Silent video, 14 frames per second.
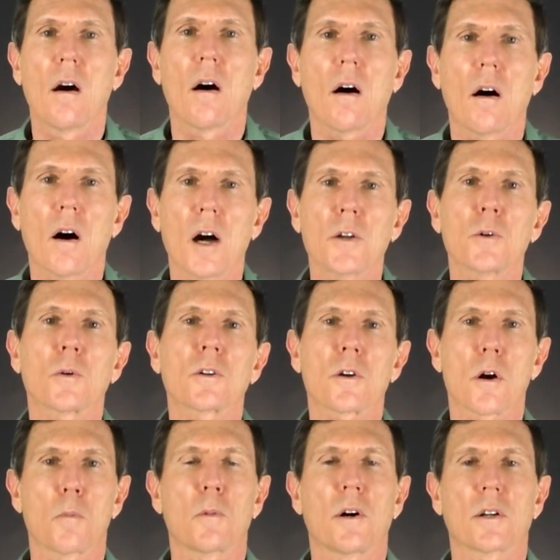Odd order
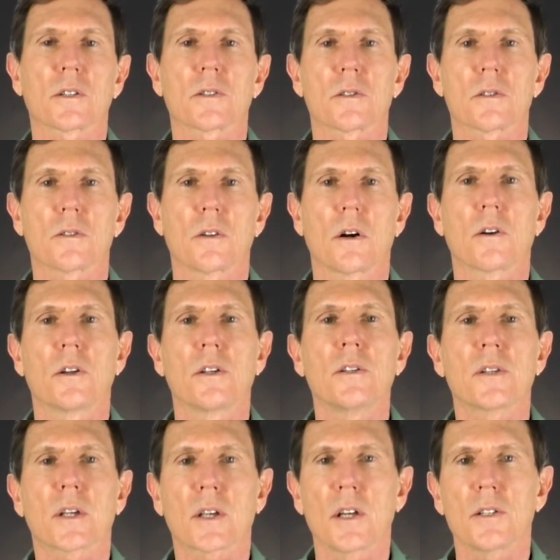harmonics are an
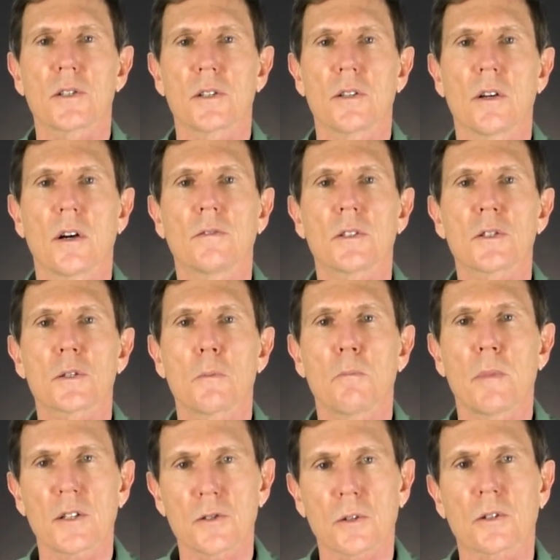indication of a
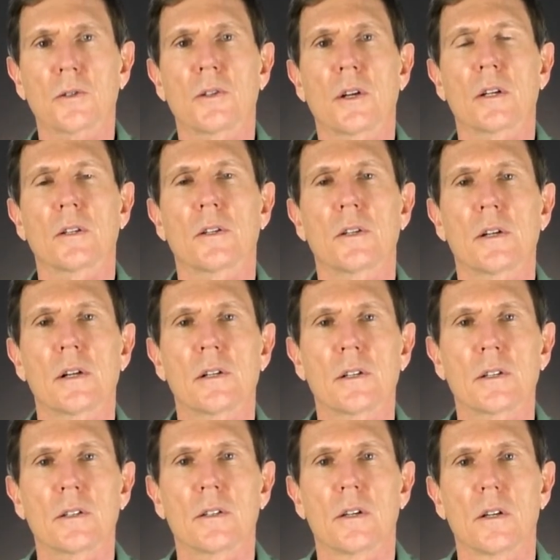symmetrical nonlinearity,